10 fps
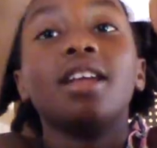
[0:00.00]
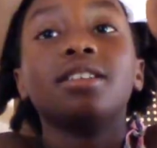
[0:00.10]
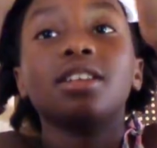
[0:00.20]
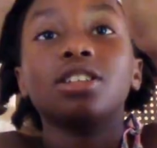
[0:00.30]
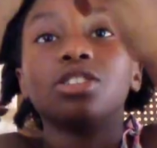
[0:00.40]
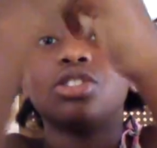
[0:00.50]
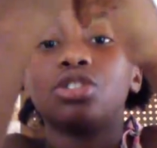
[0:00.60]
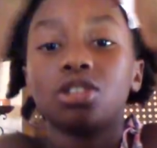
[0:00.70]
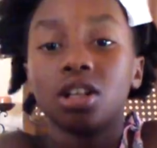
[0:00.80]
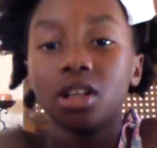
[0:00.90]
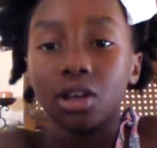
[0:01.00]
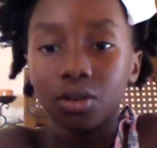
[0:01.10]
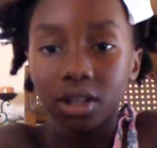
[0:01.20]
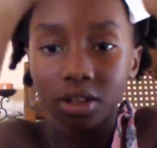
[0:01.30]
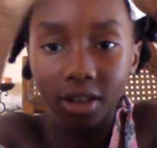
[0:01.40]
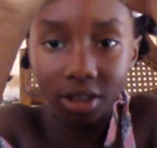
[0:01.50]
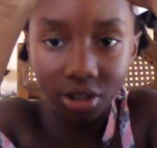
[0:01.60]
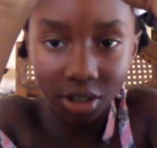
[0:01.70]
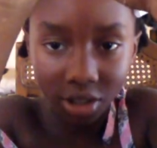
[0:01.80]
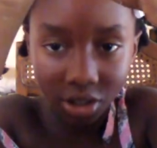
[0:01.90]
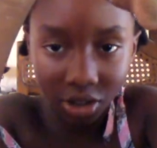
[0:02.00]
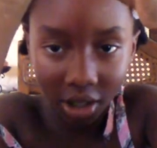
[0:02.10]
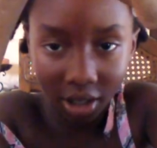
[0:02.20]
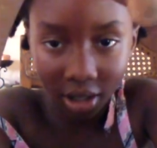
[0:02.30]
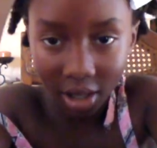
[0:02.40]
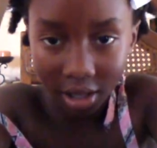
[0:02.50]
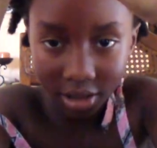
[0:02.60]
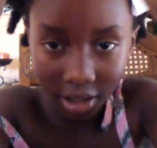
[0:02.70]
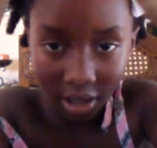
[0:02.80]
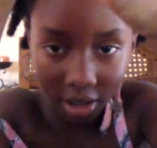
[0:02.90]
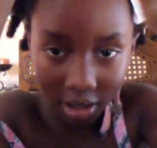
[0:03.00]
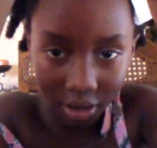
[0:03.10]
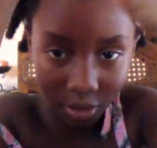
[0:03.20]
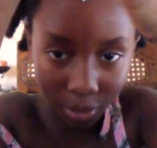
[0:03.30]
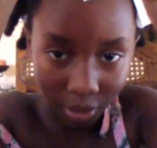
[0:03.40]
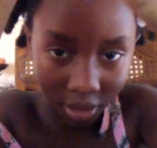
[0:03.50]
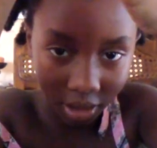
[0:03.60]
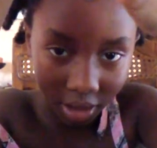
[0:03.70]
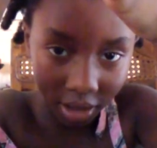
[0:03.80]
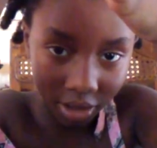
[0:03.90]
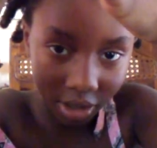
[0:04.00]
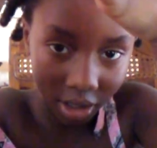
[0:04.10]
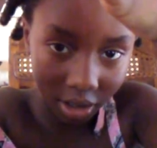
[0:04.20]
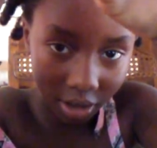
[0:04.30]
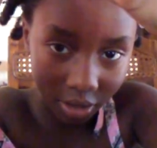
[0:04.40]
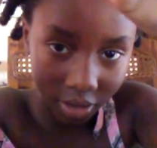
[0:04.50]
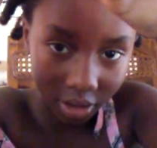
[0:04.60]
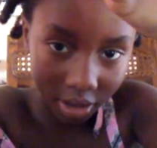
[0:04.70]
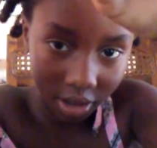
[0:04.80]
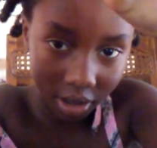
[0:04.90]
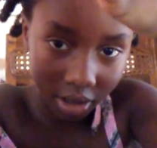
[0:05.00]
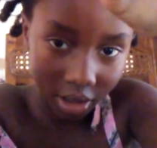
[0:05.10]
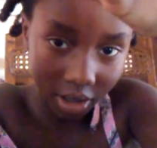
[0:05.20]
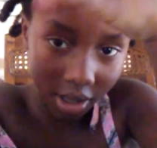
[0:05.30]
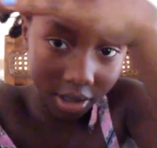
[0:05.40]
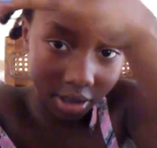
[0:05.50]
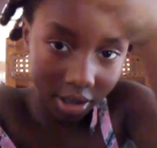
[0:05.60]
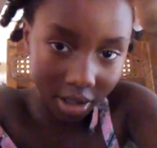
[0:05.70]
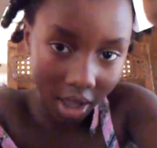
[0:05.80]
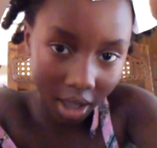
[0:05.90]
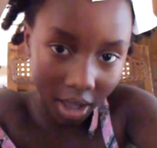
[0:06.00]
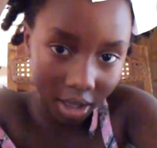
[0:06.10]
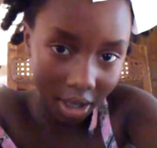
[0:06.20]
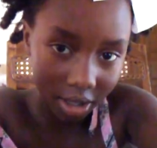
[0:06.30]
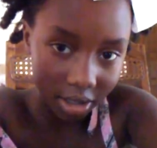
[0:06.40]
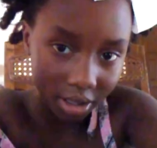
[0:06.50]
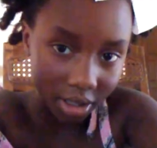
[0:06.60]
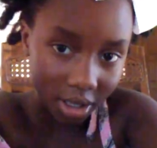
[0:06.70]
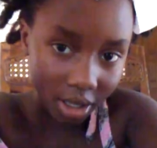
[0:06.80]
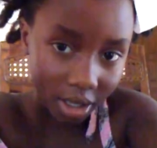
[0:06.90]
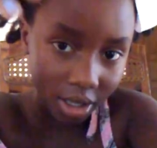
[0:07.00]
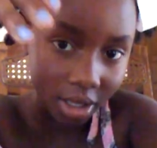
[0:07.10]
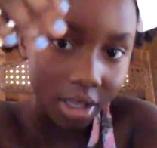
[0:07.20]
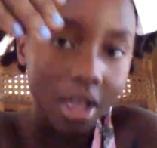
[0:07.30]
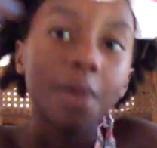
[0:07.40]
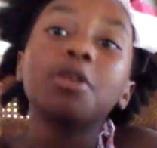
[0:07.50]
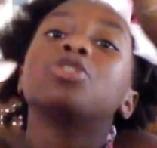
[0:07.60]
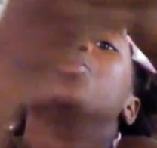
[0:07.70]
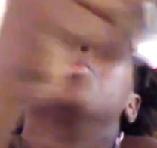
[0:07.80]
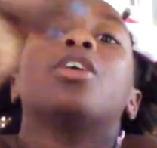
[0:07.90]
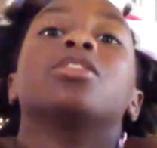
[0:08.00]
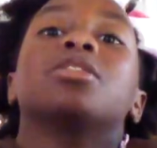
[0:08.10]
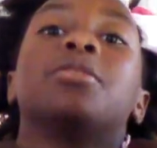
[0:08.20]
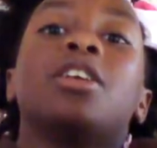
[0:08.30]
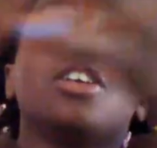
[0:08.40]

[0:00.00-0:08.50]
It's like Jello. Can you guys see it shake? It's really like Jello. You guys can see that? You guys can see it? But it's super awesome.